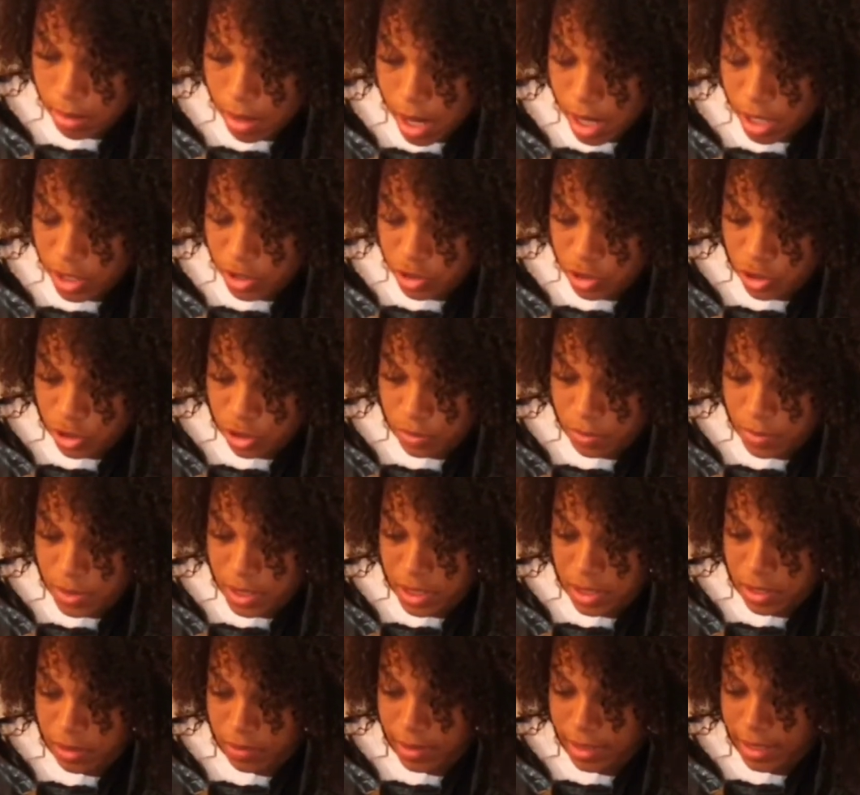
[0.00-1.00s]
I should be
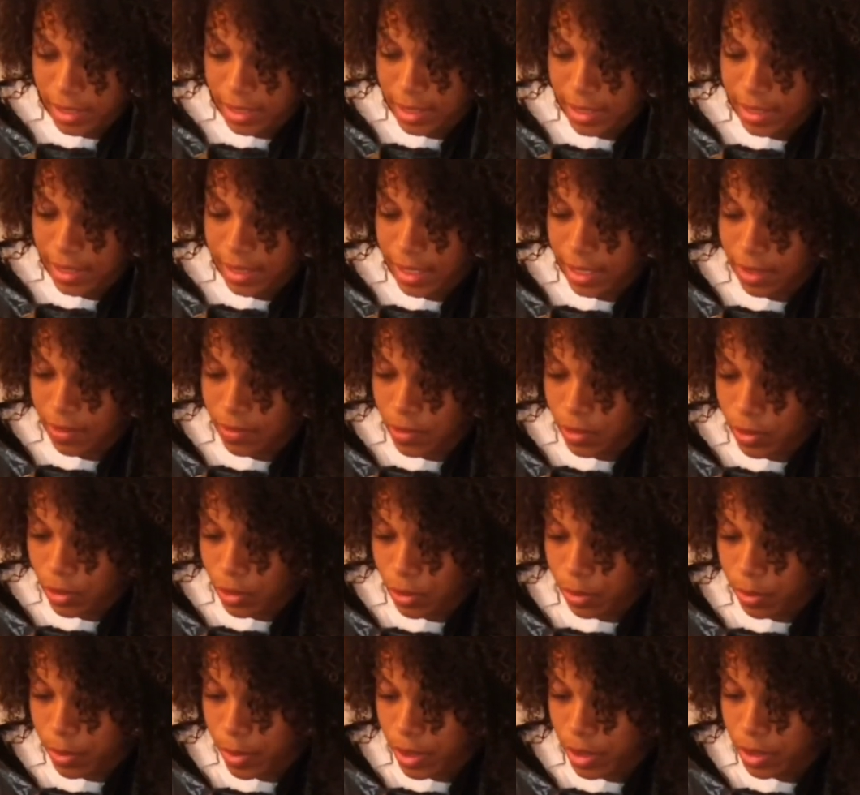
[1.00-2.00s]
doing this like
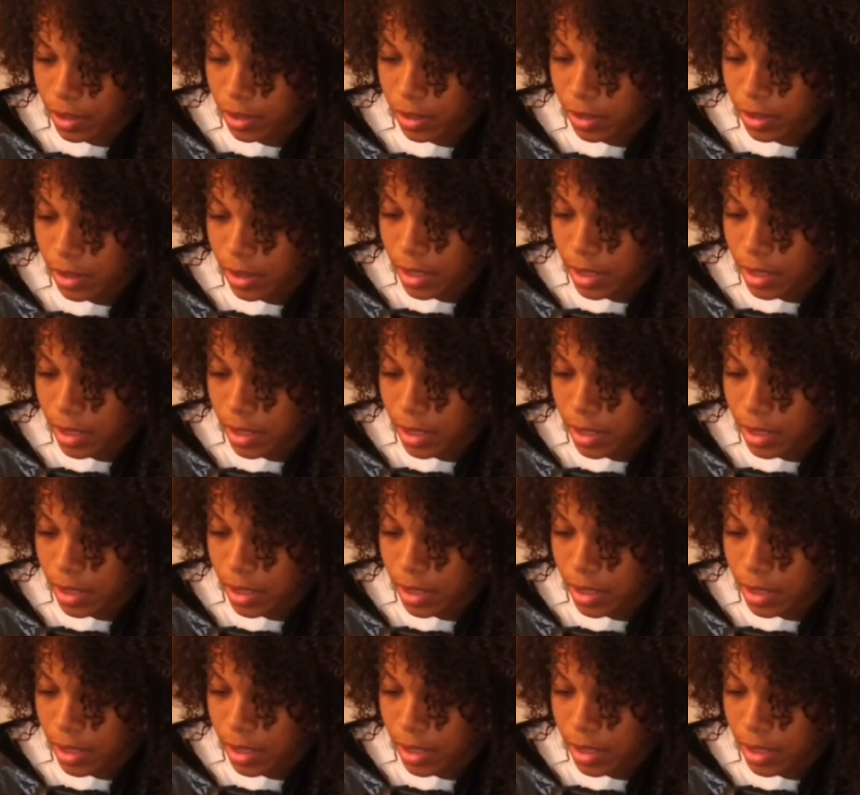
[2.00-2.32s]
circle part